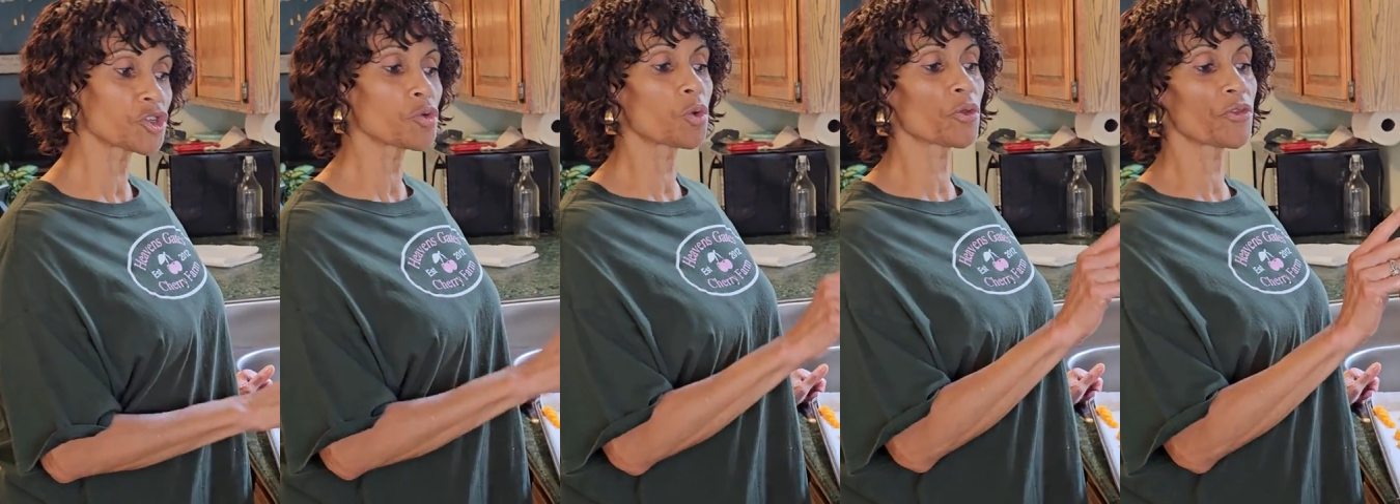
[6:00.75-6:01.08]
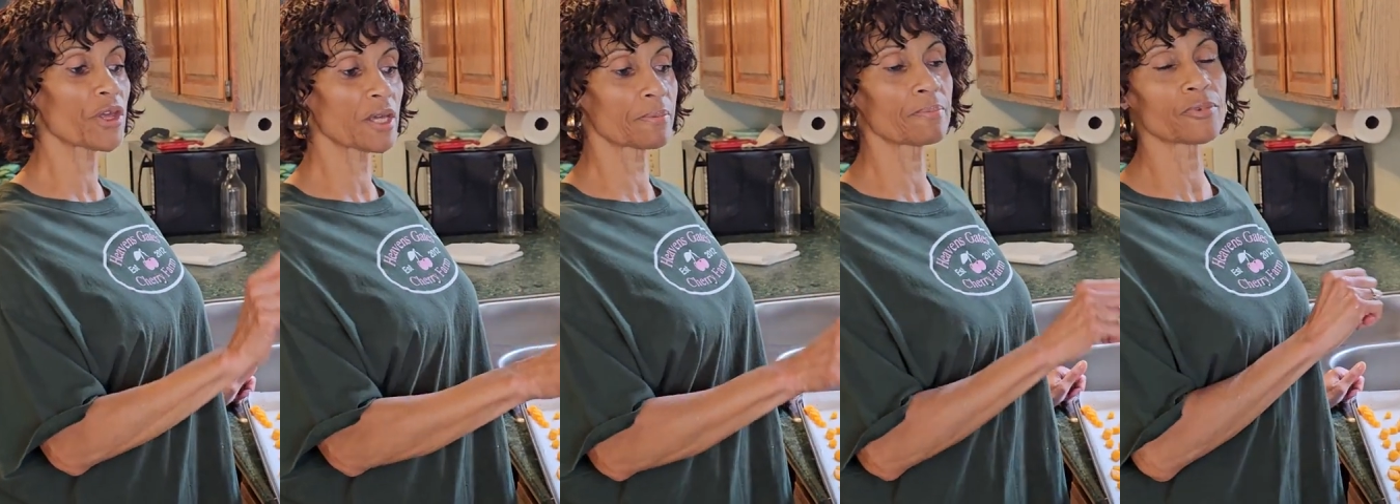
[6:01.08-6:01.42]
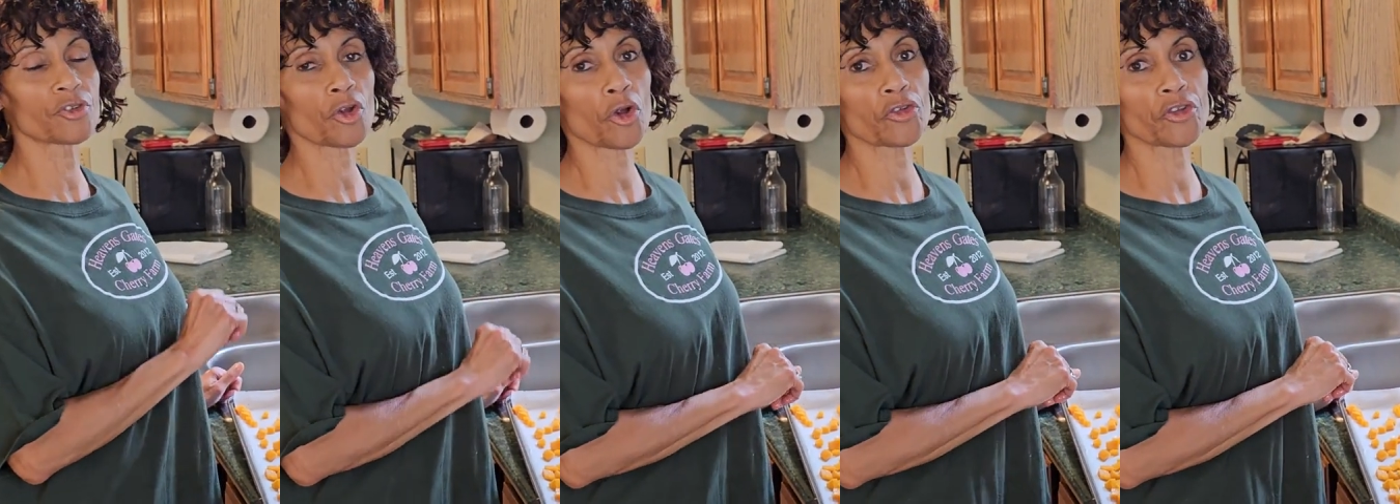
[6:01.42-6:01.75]
you will then
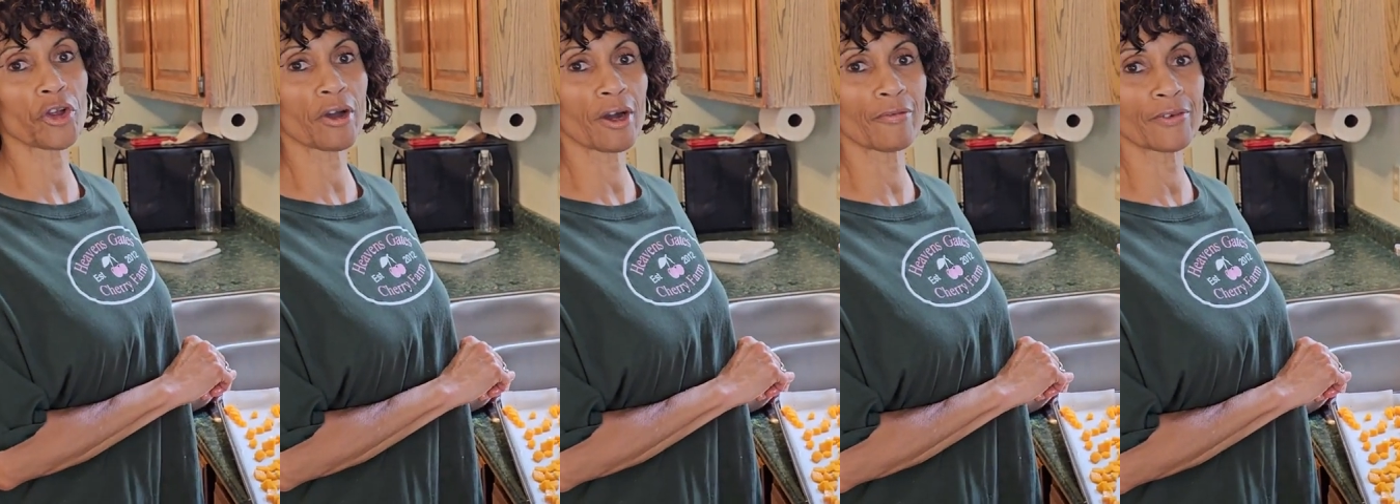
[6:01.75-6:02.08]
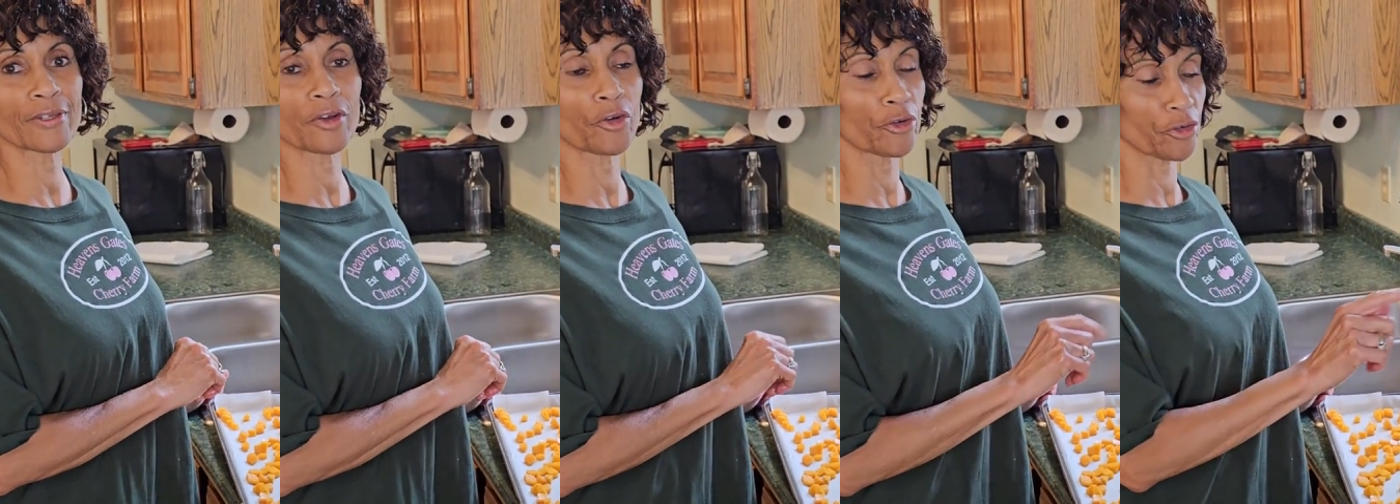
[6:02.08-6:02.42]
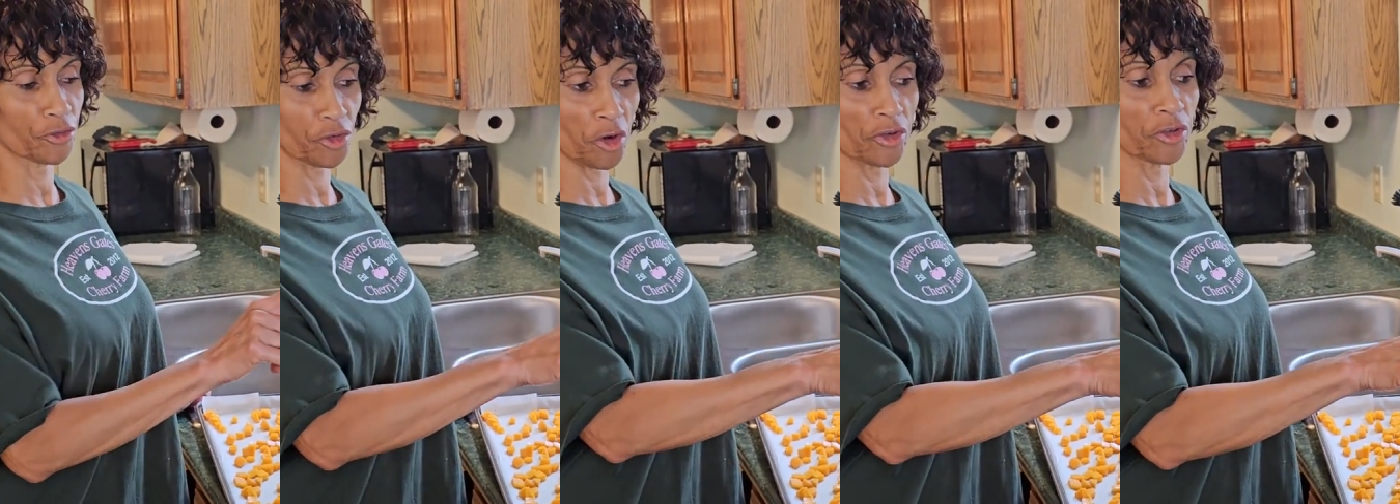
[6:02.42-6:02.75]
turn your oven or
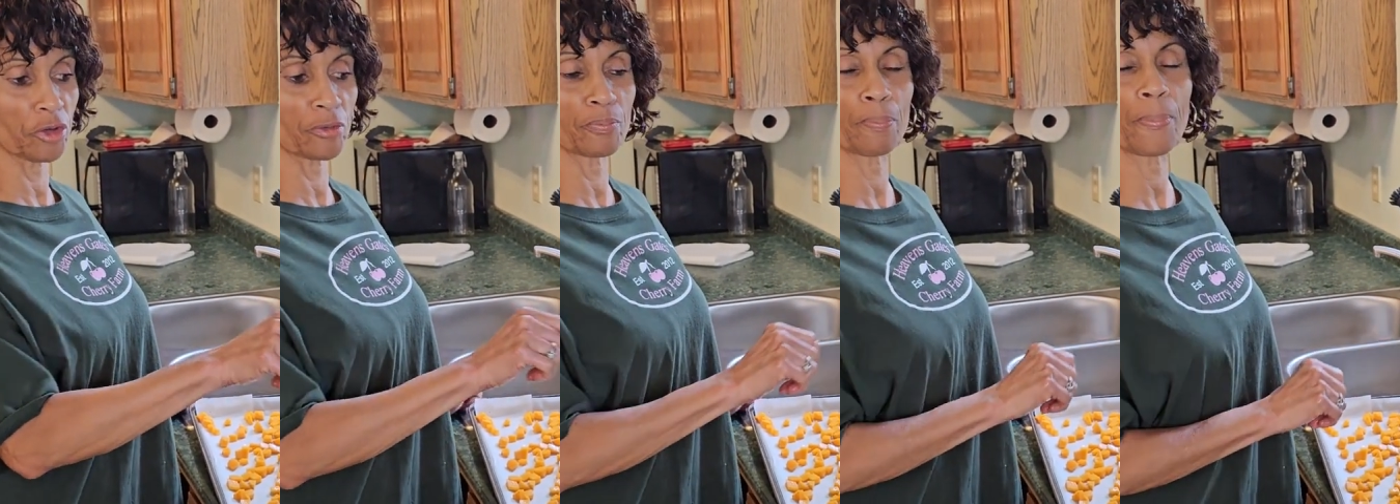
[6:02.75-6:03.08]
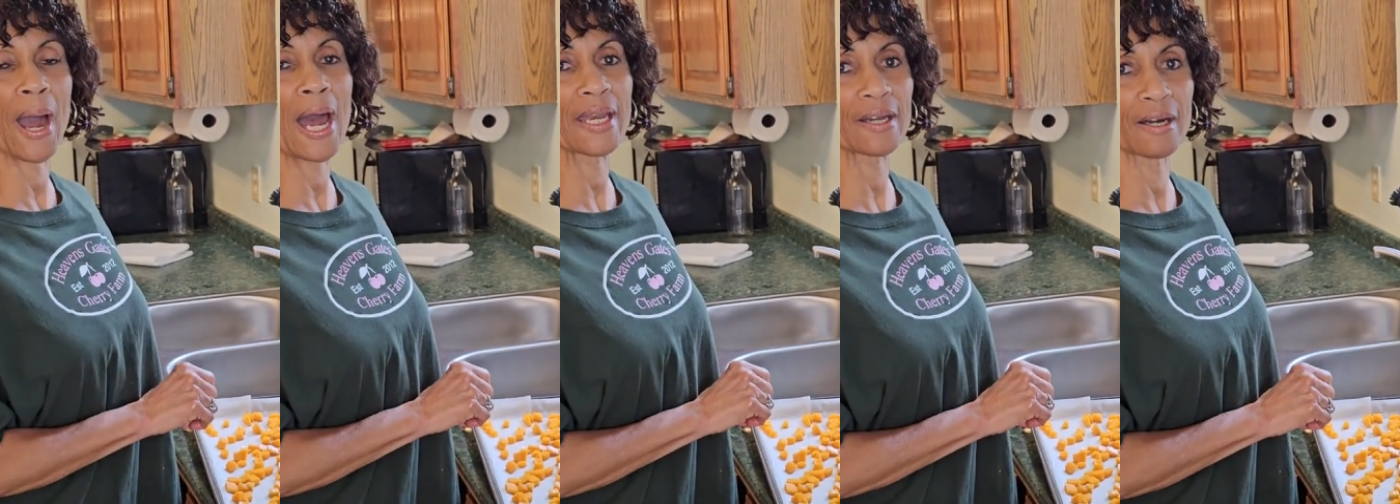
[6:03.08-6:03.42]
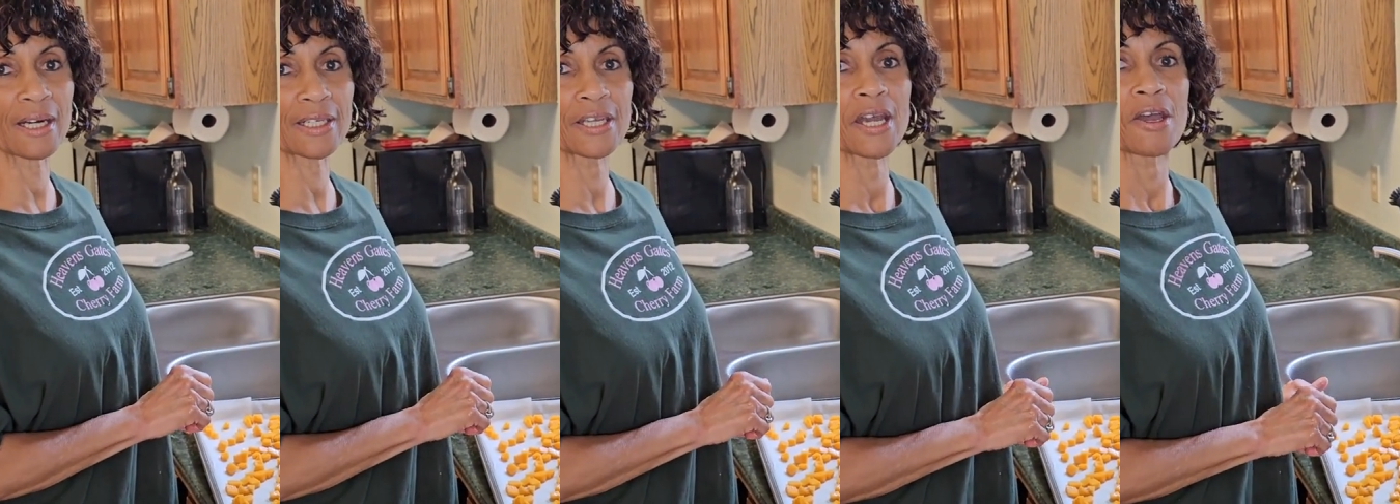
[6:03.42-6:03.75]
turn your pot
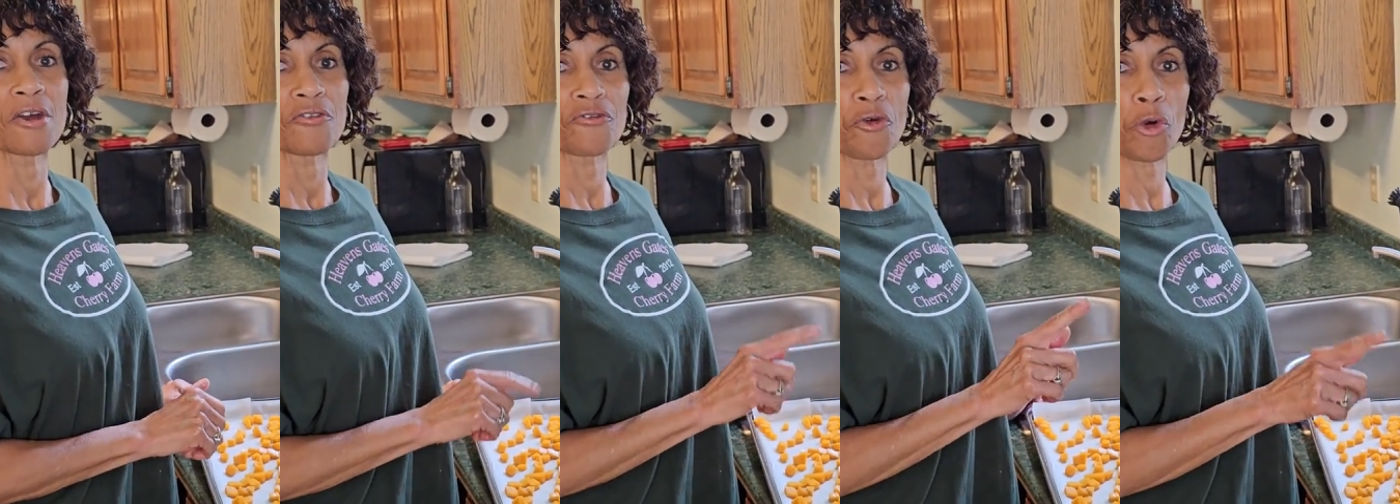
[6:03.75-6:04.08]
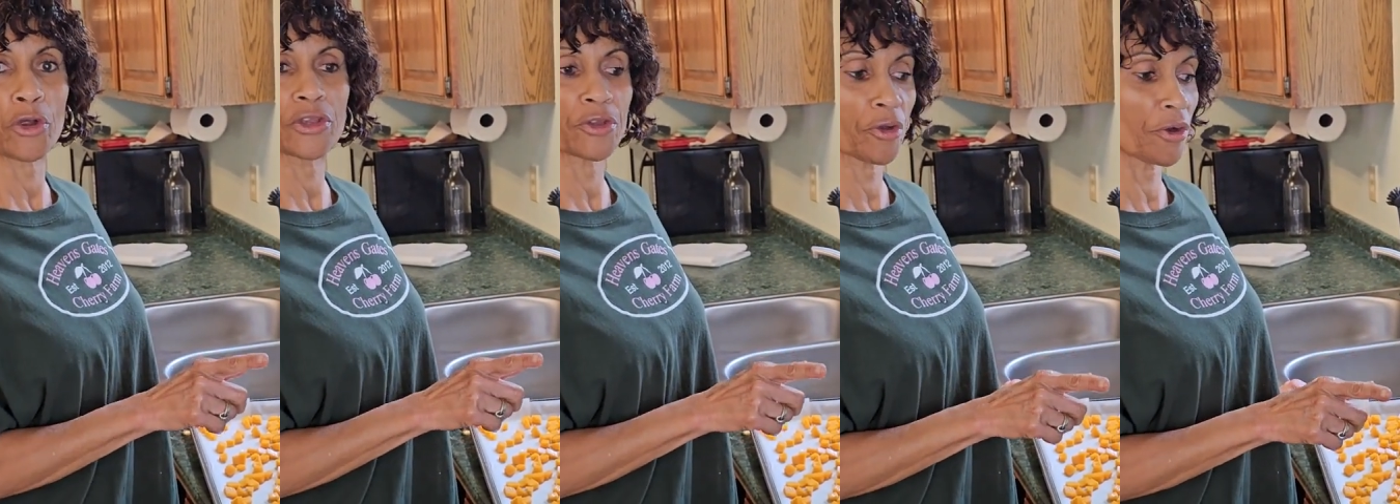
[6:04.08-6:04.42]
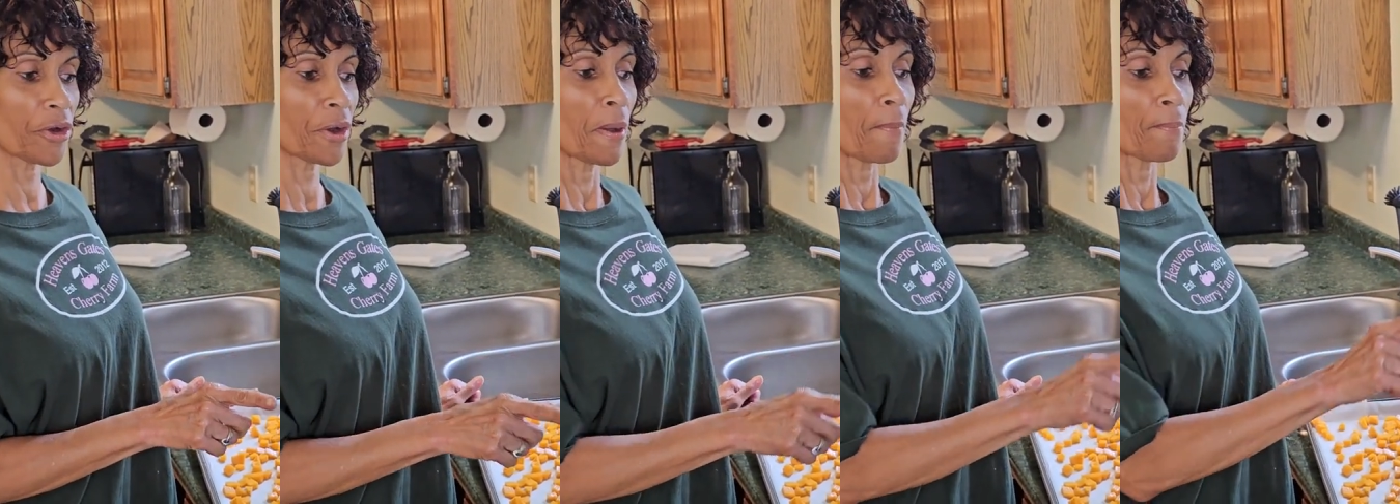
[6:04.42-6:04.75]
on for your